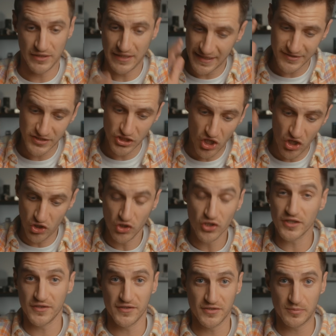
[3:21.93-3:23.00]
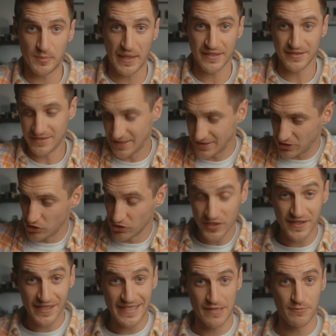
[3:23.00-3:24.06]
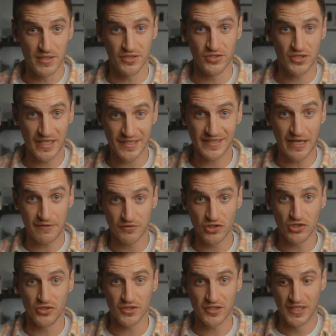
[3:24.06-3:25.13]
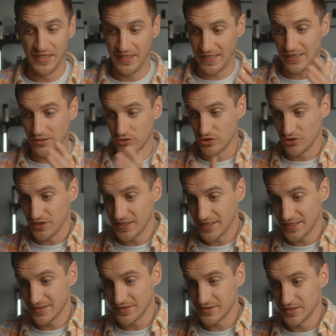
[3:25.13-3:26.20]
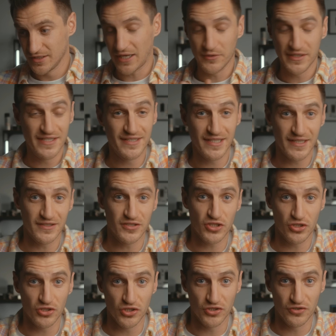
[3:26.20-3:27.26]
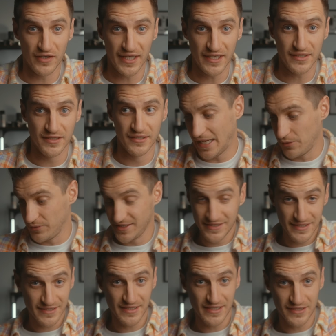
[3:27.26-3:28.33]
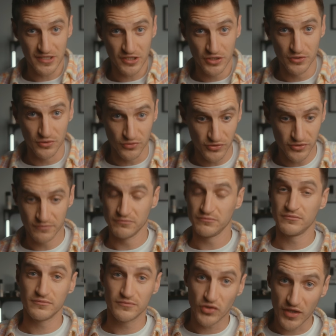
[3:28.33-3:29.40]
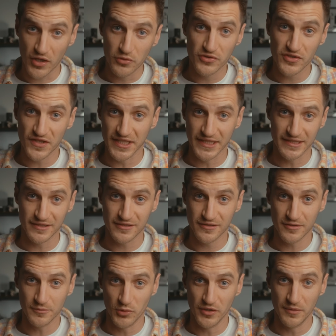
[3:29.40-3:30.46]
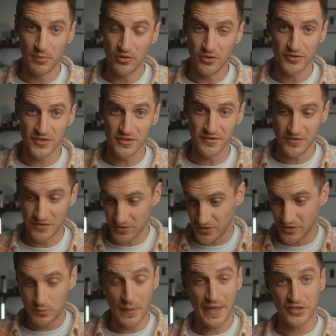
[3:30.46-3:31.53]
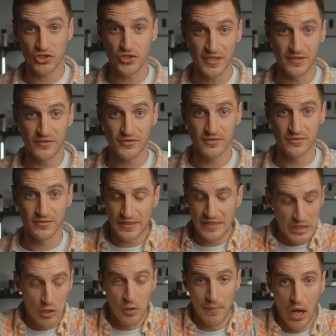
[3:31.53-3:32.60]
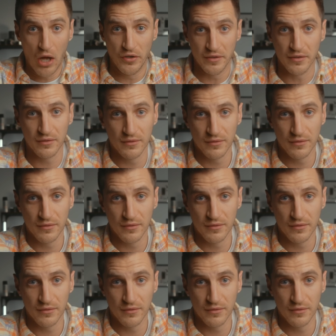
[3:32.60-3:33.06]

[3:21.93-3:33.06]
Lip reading: Let's not look at the specs. Let's look at the image. Let's have a look how good it is, how easy it is to color grade, how easy is it to use. Those things are more important than the spec sheets. Come on.